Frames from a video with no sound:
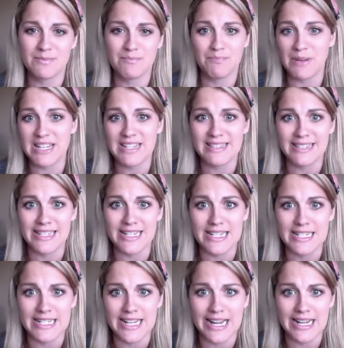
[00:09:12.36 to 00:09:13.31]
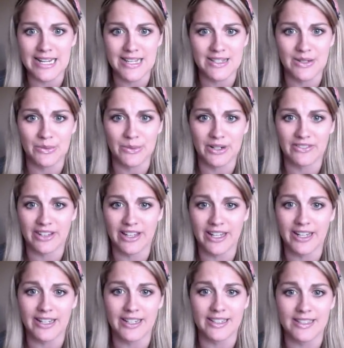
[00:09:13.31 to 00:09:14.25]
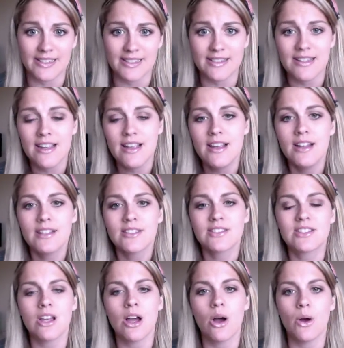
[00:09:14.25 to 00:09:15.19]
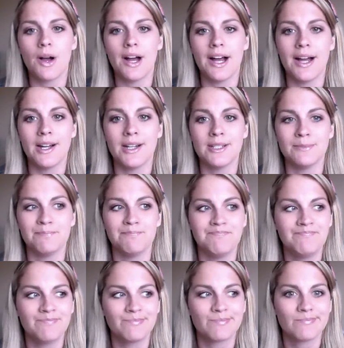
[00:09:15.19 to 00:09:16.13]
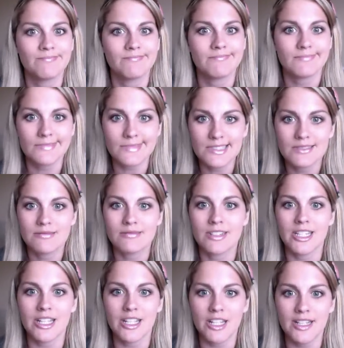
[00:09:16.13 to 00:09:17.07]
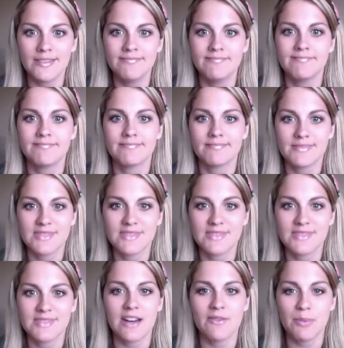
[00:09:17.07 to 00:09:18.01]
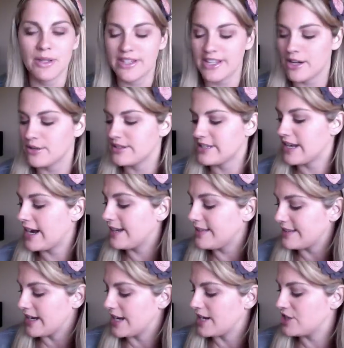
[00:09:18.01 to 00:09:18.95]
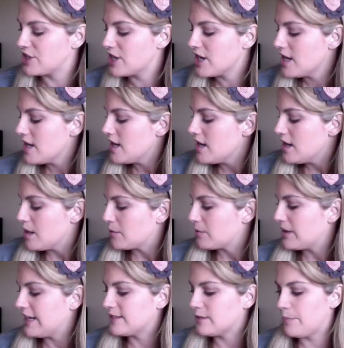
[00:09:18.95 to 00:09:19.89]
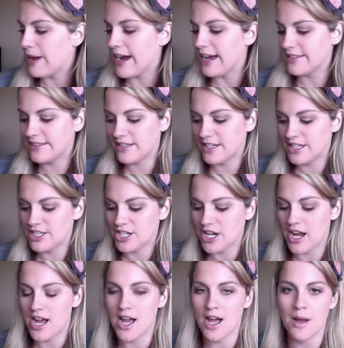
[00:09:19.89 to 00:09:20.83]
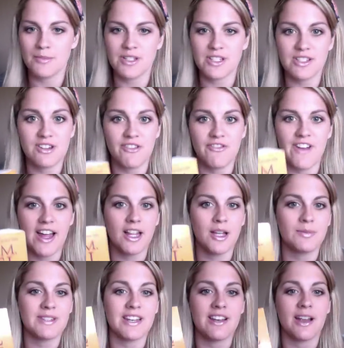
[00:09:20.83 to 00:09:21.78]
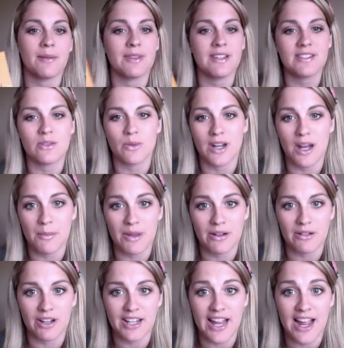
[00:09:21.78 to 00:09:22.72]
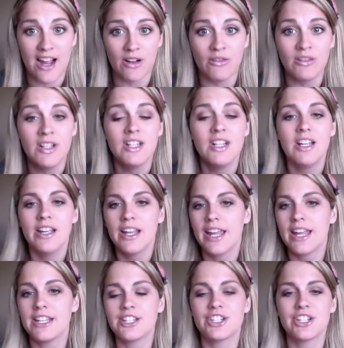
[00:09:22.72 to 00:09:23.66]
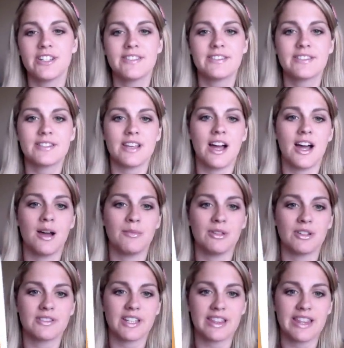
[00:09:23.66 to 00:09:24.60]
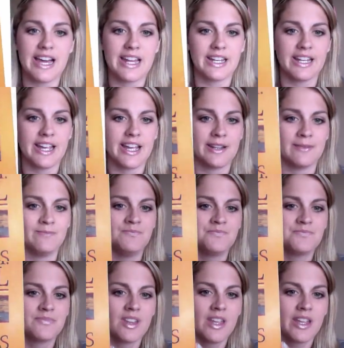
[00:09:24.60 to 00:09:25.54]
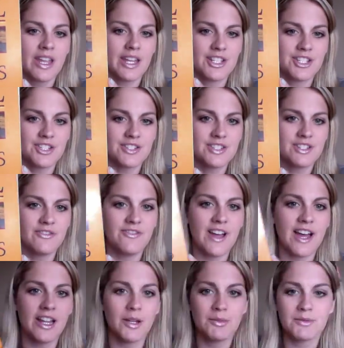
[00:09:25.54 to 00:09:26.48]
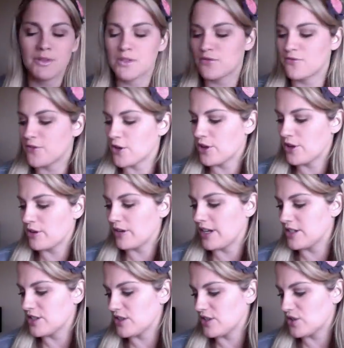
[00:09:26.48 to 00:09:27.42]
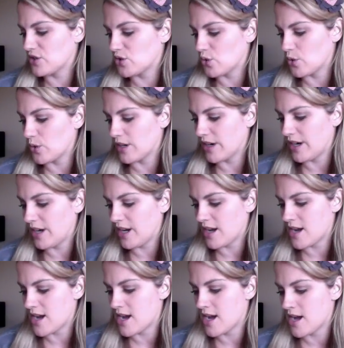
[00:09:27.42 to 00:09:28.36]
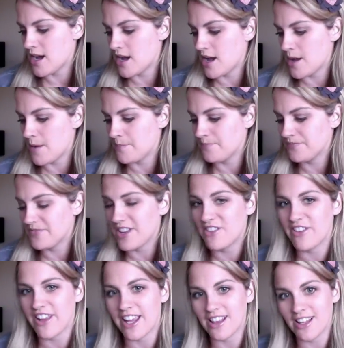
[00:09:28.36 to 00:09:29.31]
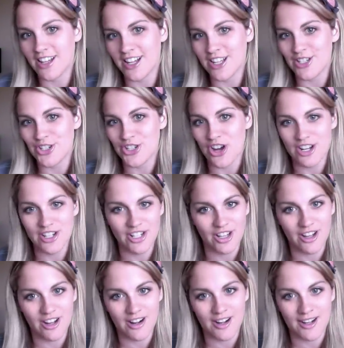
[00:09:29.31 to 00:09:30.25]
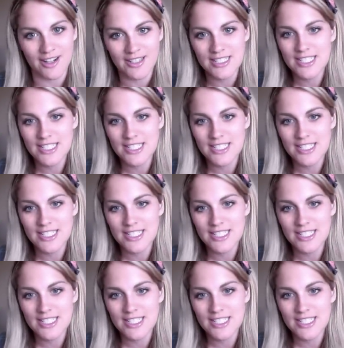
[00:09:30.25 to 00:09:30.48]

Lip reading: BC days or whatever the heck it is. So really good. It's kind of about the Ice Age. Plains of Passage just develops, and this is the one I'm in right now. It just looks like that again. It just develops further into the story of Ayla and Jondalar.